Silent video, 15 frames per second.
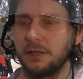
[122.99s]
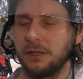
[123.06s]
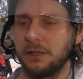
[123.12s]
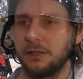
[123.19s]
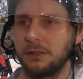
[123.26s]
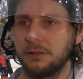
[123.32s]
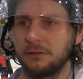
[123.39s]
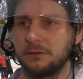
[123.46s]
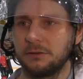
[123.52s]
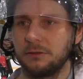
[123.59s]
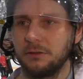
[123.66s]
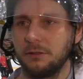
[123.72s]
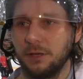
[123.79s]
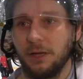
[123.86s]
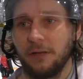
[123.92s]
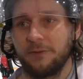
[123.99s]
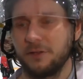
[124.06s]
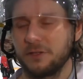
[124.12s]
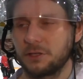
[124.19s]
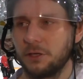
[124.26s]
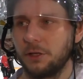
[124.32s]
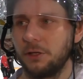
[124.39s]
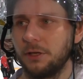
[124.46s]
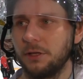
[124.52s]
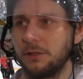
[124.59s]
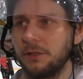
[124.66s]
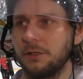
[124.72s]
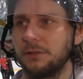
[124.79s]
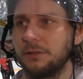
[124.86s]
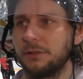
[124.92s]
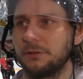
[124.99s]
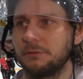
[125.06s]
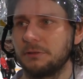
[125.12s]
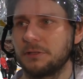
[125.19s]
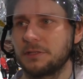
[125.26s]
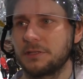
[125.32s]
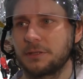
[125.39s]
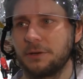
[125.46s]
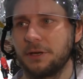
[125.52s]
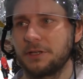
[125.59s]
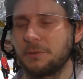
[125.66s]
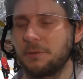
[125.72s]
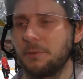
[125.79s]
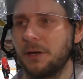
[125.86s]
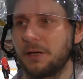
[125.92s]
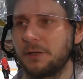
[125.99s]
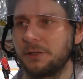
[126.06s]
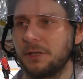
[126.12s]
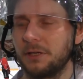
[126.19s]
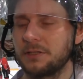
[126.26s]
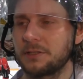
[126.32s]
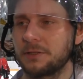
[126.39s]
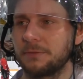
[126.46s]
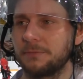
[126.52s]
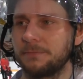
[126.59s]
uh, yeah, it feels good, and, and it's great to be back on the ice.